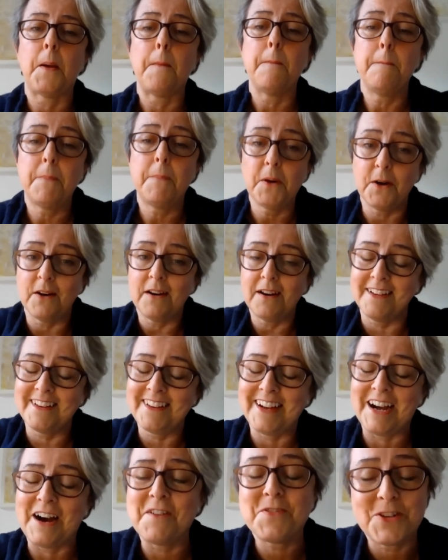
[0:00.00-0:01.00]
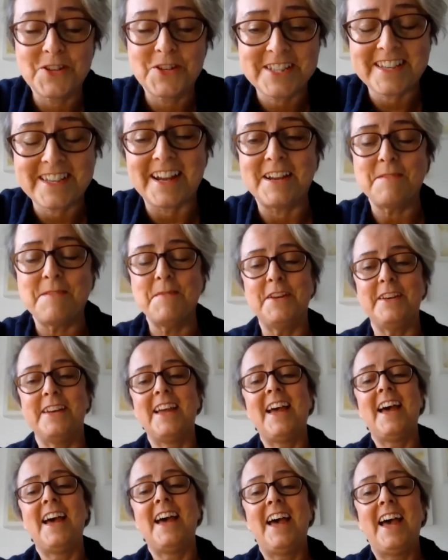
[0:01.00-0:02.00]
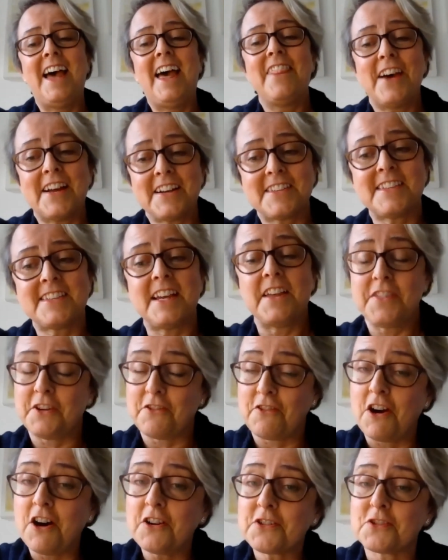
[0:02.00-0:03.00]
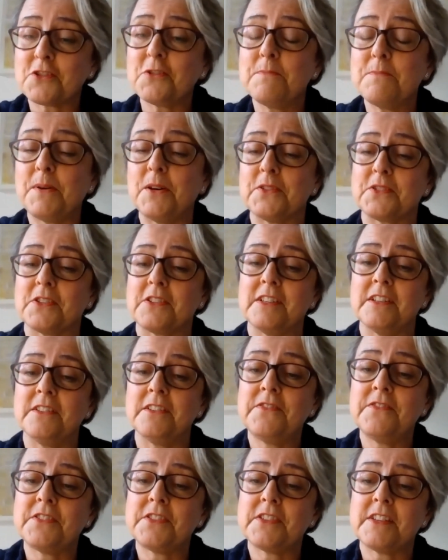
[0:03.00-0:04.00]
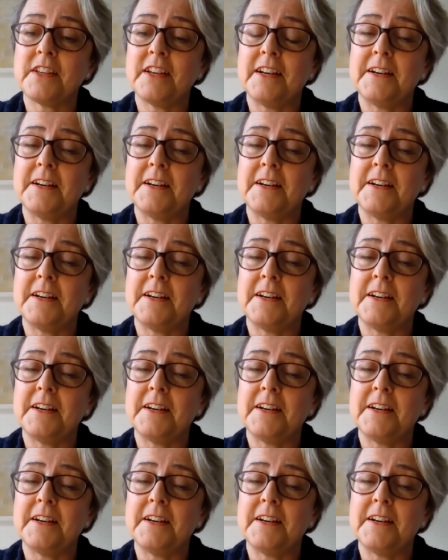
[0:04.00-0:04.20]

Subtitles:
But I would say, that said, there are some positives.